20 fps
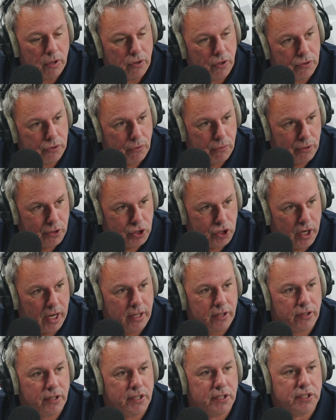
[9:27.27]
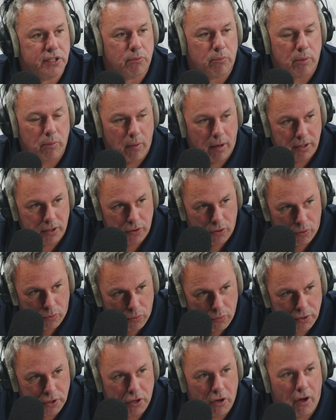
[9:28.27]
we look through the checklist and we want to know
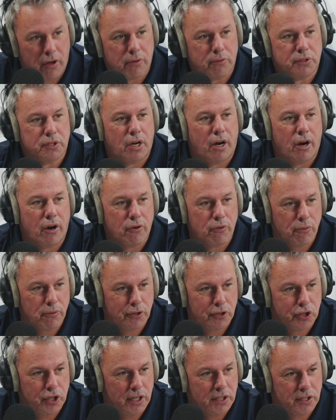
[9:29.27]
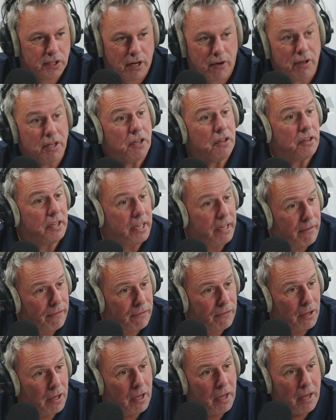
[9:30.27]
who the autos are, who the chases are. In
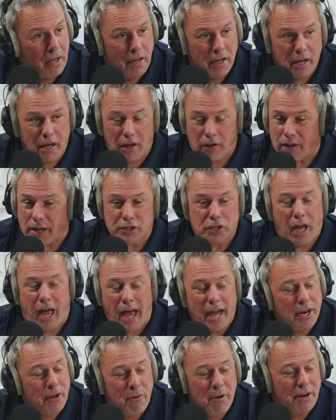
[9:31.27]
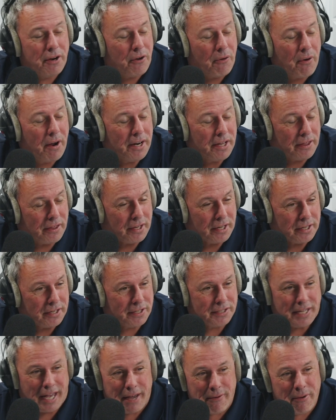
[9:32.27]
Leaf, Elijah, I don't want to know anything
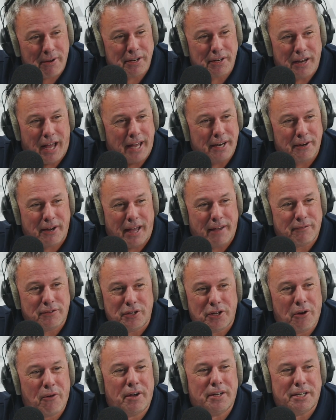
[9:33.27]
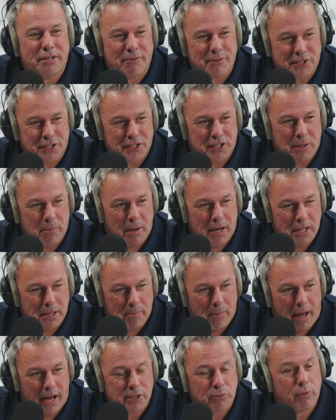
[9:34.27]
because I have no idea what's going to come out of
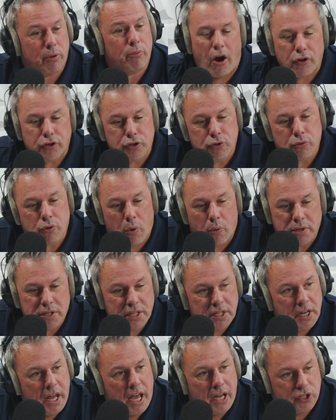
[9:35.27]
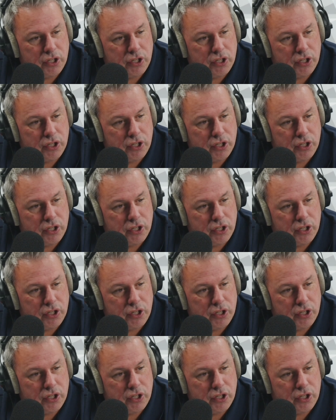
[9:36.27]
the box. Are you going to the